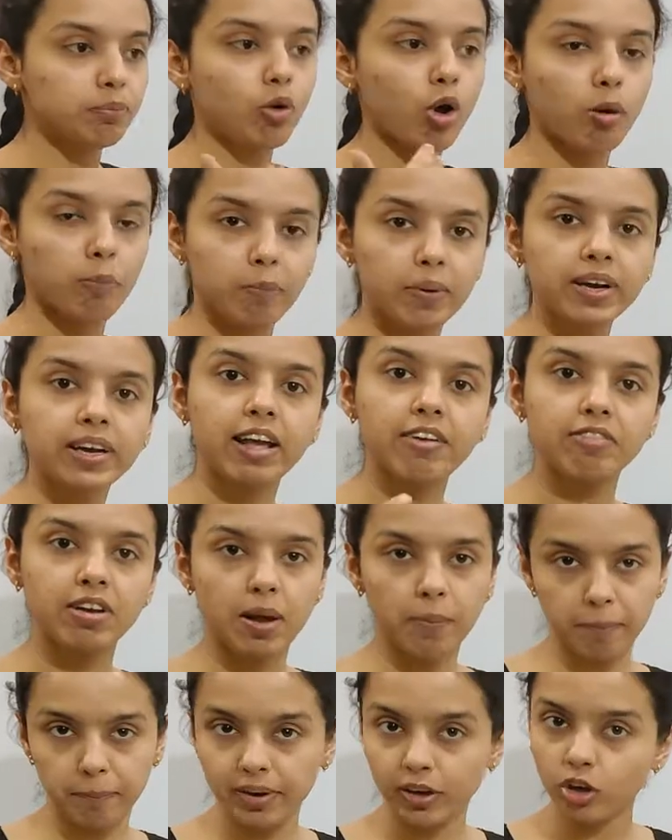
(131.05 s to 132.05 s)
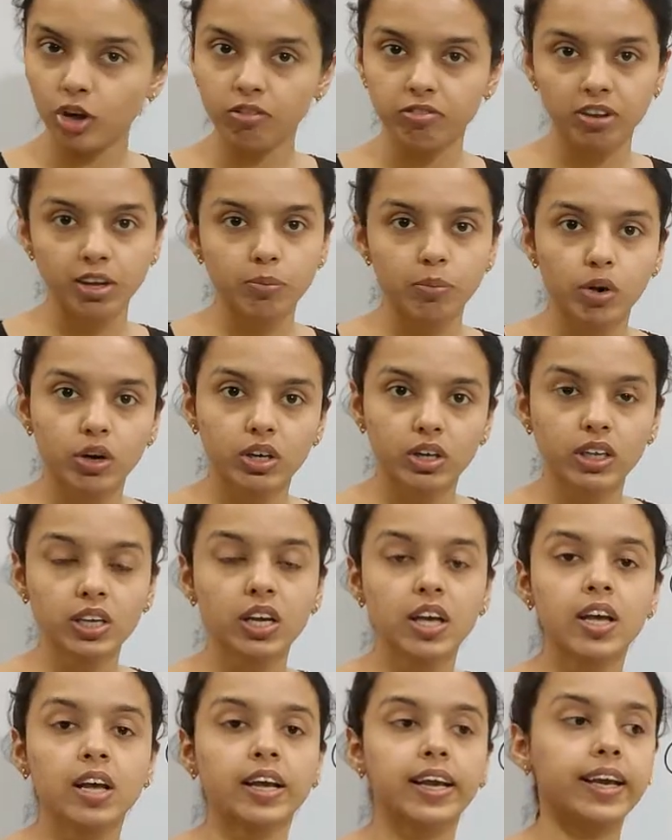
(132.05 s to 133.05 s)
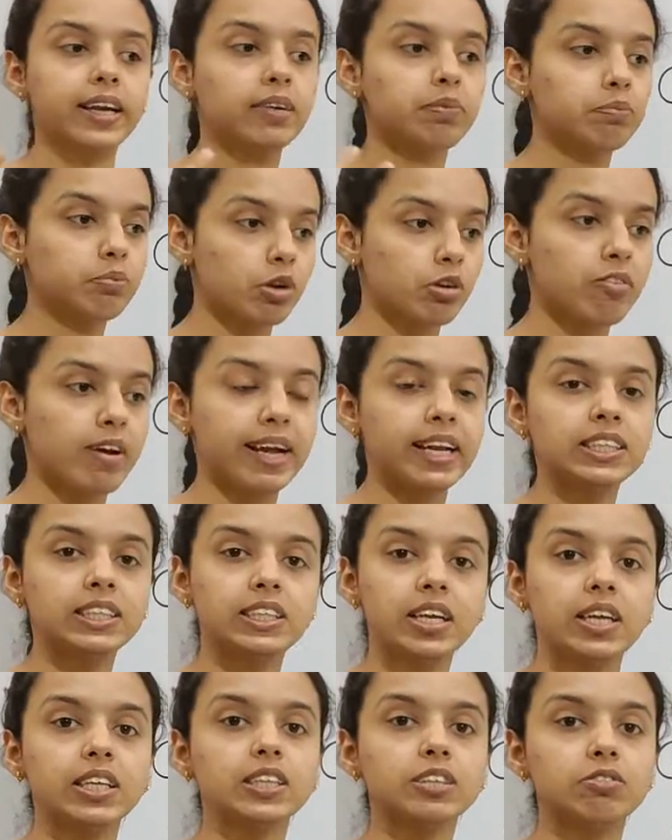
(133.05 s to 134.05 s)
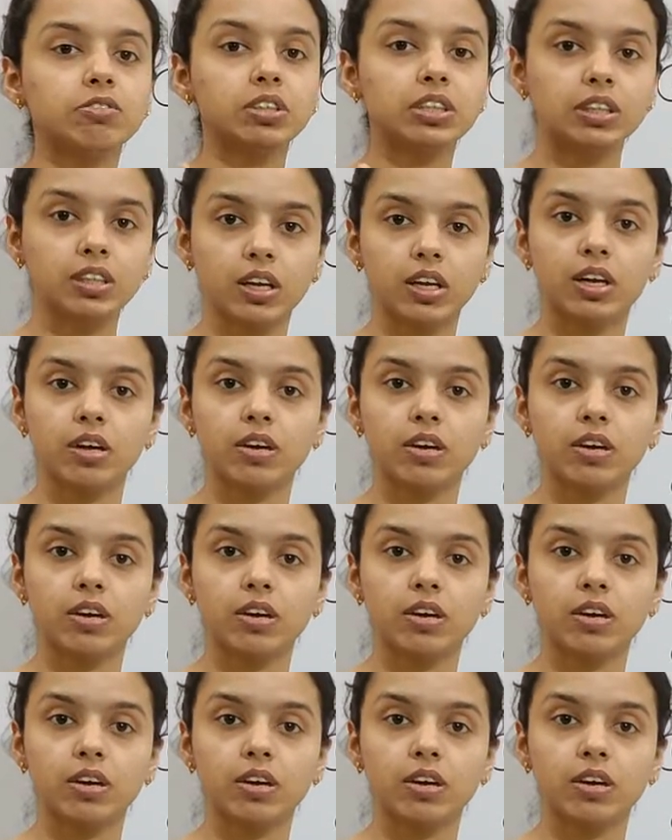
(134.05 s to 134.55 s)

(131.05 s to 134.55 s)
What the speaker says: proper development of our body. It provides us with